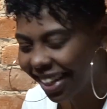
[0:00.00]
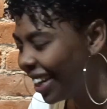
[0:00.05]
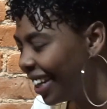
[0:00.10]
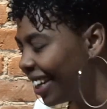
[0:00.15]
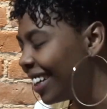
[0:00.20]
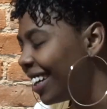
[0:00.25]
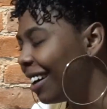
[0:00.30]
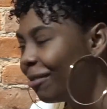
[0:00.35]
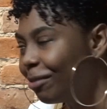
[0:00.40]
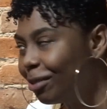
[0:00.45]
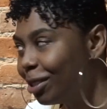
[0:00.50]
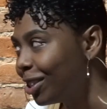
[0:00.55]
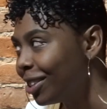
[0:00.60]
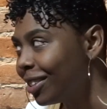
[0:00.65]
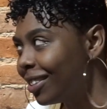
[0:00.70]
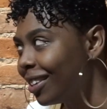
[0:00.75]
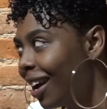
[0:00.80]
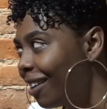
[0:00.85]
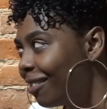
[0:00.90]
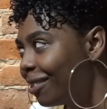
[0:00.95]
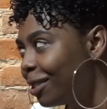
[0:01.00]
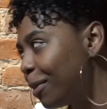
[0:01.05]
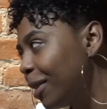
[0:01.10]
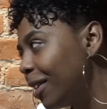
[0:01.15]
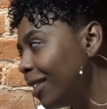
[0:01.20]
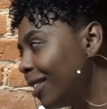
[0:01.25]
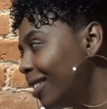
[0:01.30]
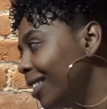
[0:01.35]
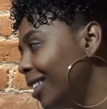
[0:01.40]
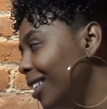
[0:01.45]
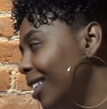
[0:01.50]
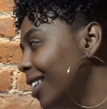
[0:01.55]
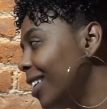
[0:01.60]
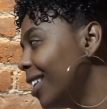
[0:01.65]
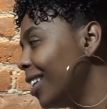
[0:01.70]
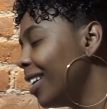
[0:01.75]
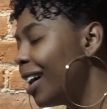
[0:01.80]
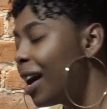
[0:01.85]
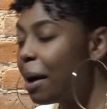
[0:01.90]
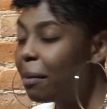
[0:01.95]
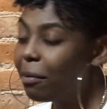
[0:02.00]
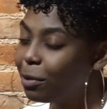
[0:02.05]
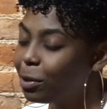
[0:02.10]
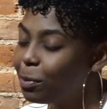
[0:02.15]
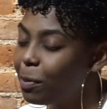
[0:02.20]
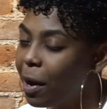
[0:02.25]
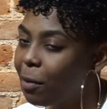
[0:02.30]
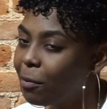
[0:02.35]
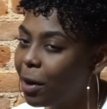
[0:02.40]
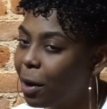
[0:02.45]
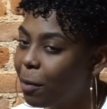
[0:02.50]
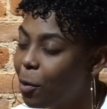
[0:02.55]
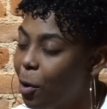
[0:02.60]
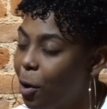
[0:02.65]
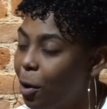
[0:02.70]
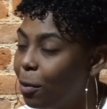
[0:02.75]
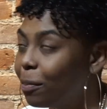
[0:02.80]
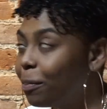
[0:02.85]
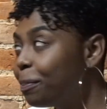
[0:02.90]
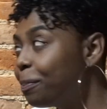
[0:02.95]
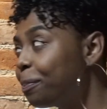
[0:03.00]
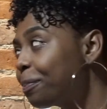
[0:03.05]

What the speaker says: Like, I'm just not respond. I'm gonna respond when I'm calm.